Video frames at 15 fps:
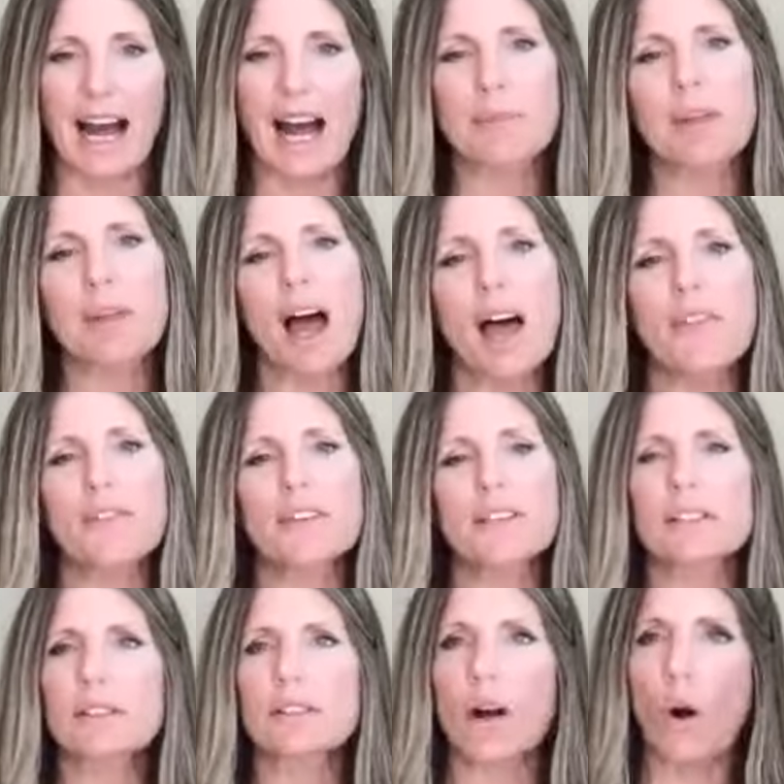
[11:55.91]
I'm not
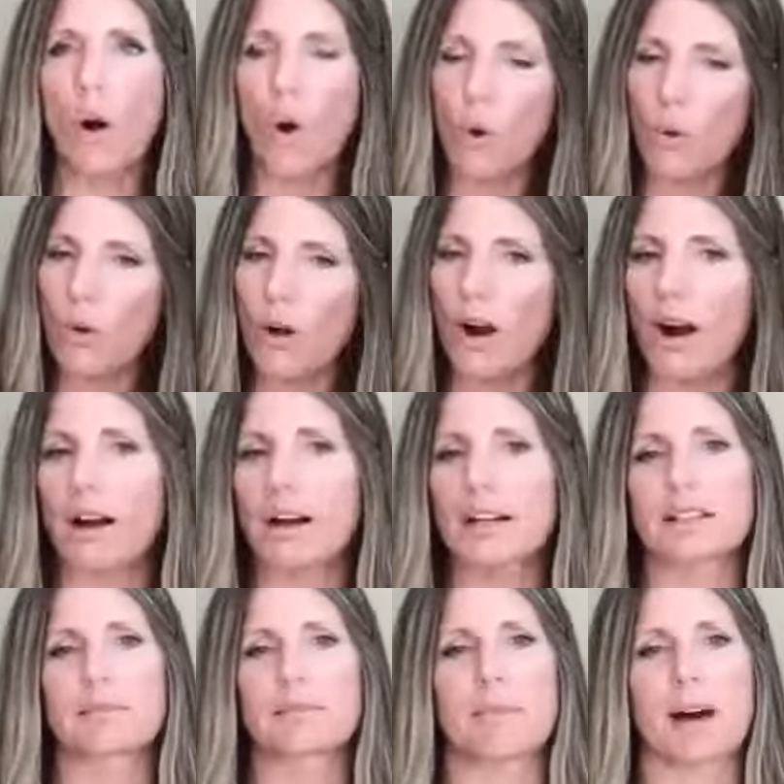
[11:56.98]
this
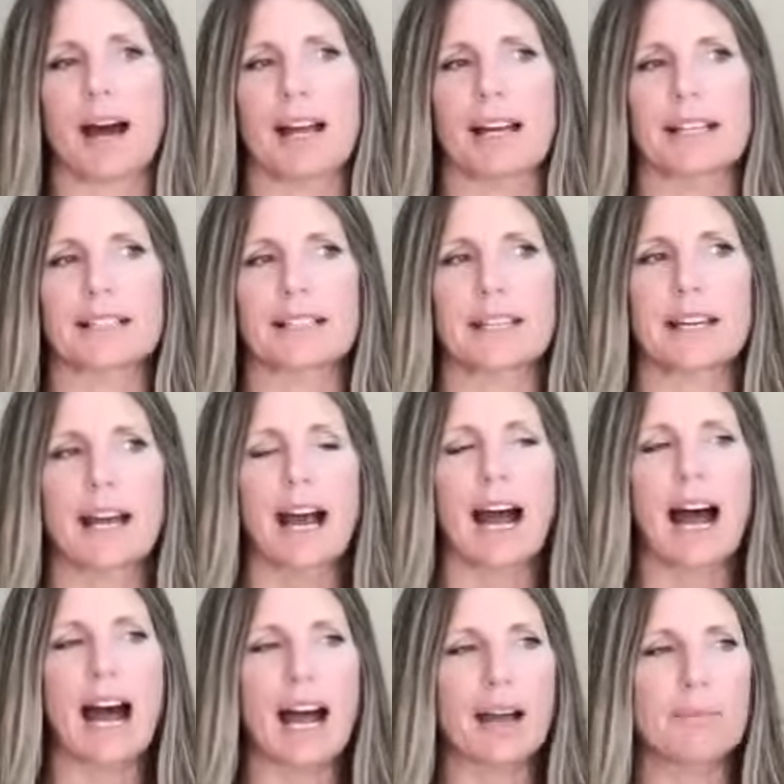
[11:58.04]
wholehearted mind.
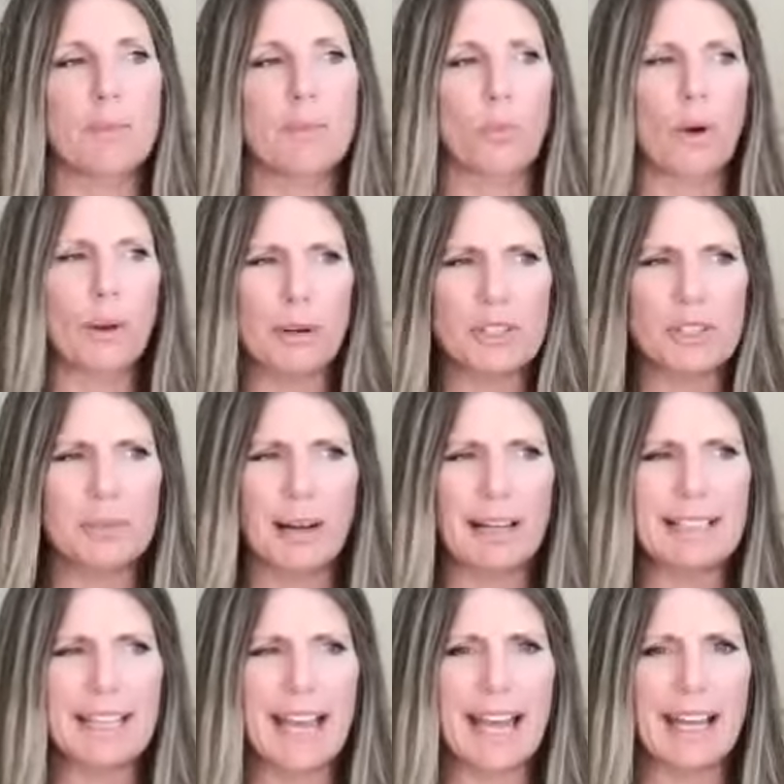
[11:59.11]
I'm one person
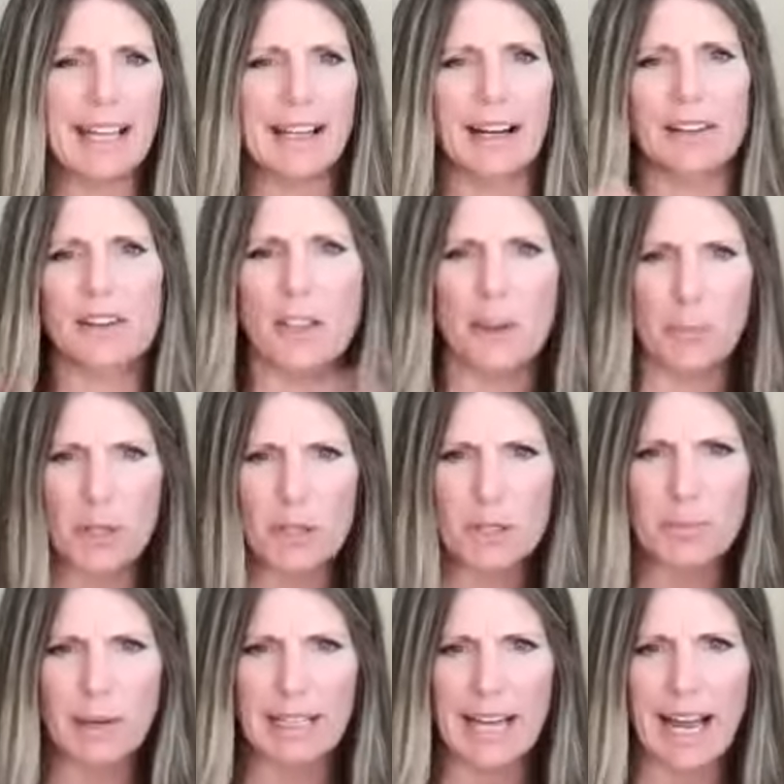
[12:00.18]
by day, another
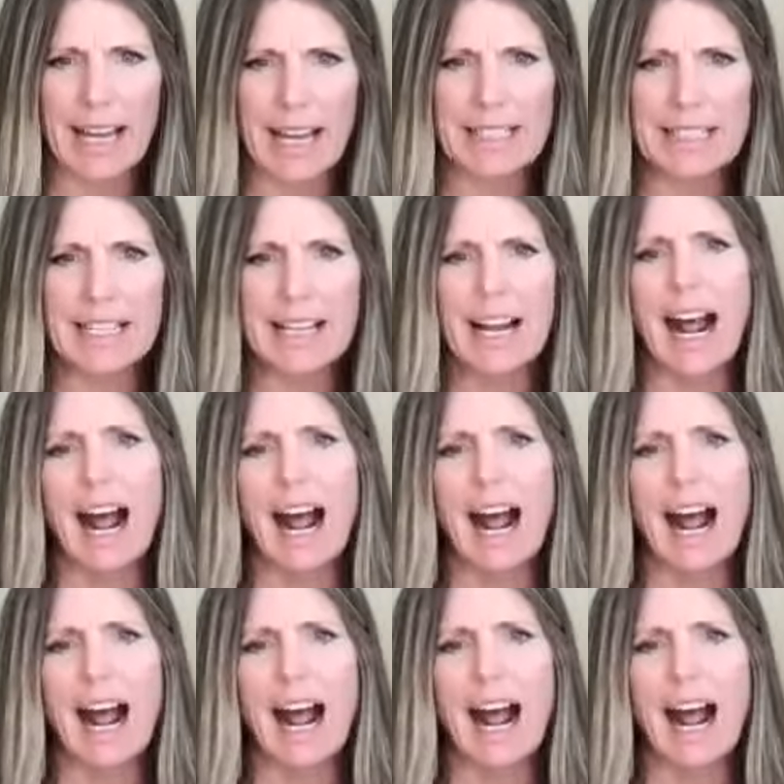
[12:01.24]
person by night. Like you